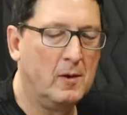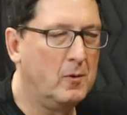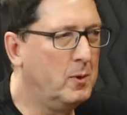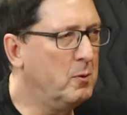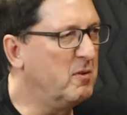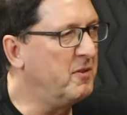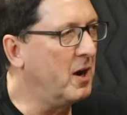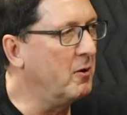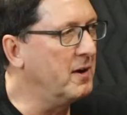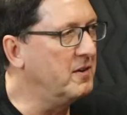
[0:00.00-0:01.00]
We were
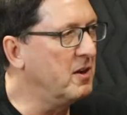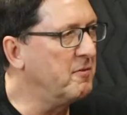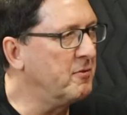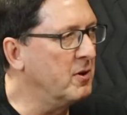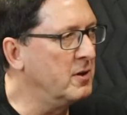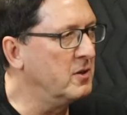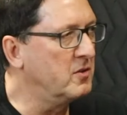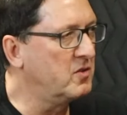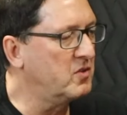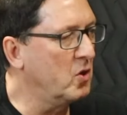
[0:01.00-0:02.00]
very different in
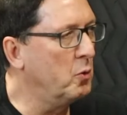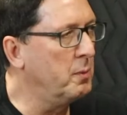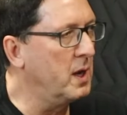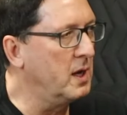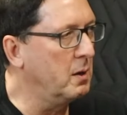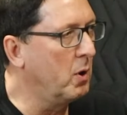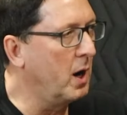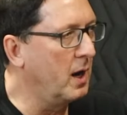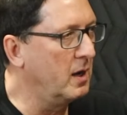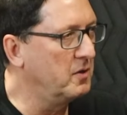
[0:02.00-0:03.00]
so many
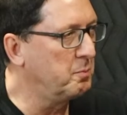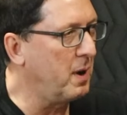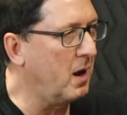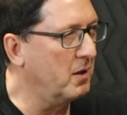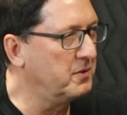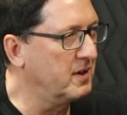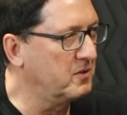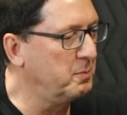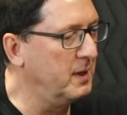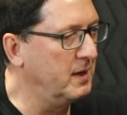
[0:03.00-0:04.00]
ways,
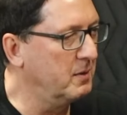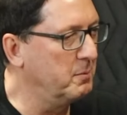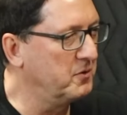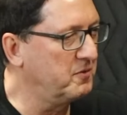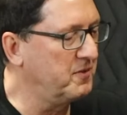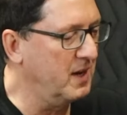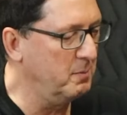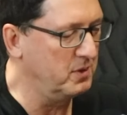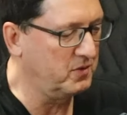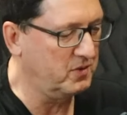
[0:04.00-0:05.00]
politics being the most
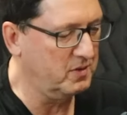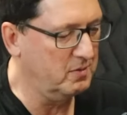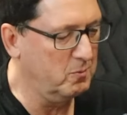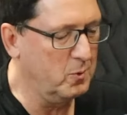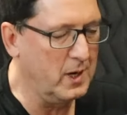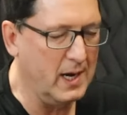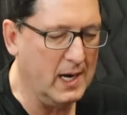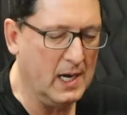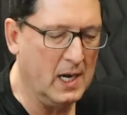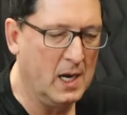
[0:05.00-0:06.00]
famous
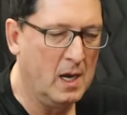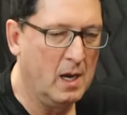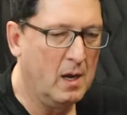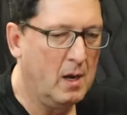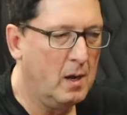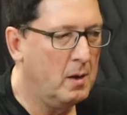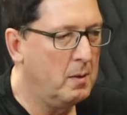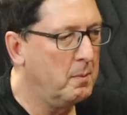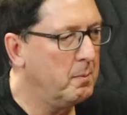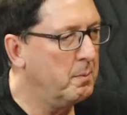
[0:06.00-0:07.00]
way.
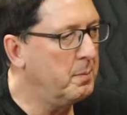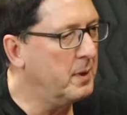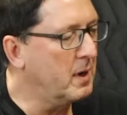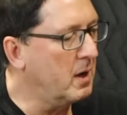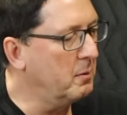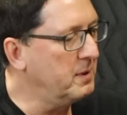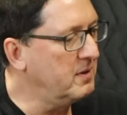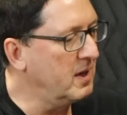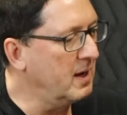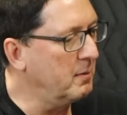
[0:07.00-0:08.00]
But I'll be
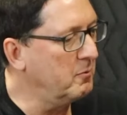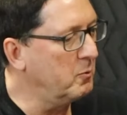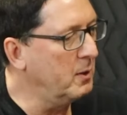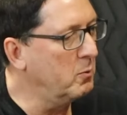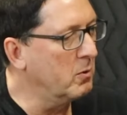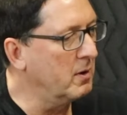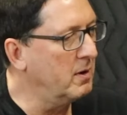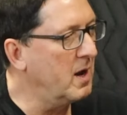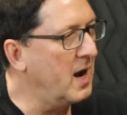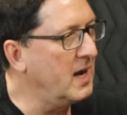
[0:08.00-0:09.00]
damned, we weren't
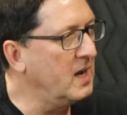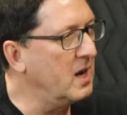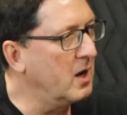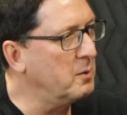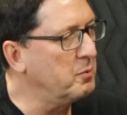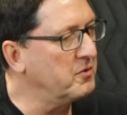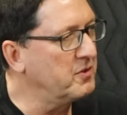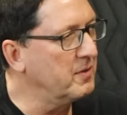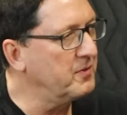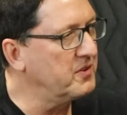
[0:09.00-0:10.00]

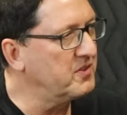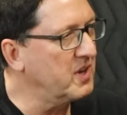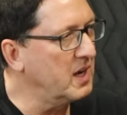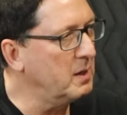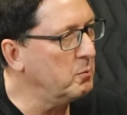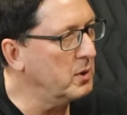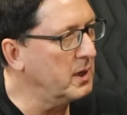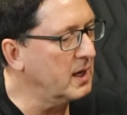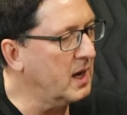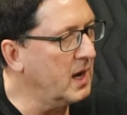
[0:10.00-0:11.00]
99% the same when
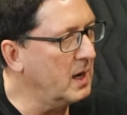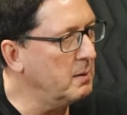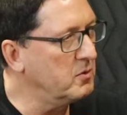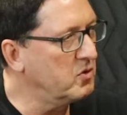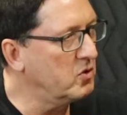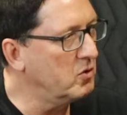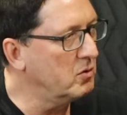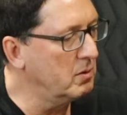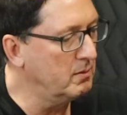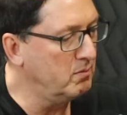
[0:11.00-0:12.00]
it came to